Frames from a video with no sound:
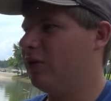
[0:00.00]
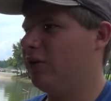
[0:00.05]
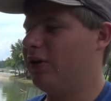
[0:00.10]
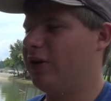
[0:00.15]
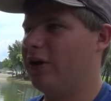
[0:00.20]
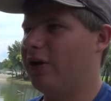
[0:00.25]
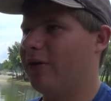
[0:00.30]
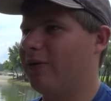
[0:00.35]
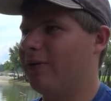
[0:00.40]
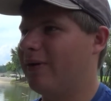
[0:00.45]
You
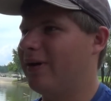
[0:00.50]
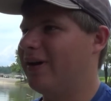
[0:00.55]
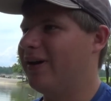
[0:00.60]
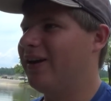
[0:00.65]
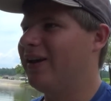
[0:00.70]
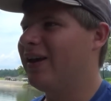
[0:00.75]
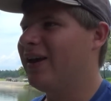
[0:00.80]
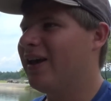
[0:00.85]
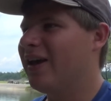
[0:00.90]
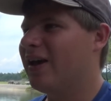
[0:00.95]
know,
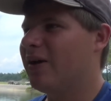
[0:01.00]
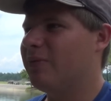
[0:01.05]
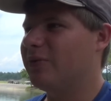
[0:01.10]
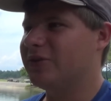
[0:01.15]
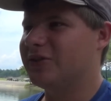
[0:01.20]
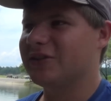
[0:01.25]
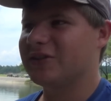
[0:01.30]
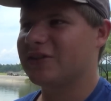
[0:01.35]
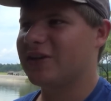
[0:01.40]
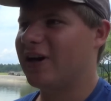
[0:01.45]

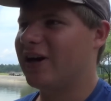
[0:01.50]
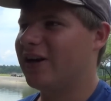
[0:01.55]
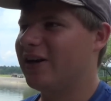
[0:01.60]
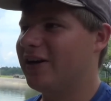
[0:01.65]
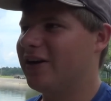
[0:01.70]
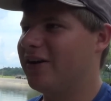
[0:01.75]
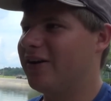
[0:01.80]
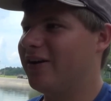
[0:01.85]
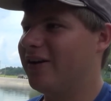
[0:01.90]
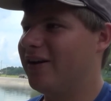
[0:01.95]
we just got
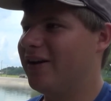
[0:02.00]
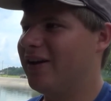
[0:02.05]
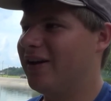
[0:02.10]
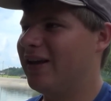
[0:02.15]
here,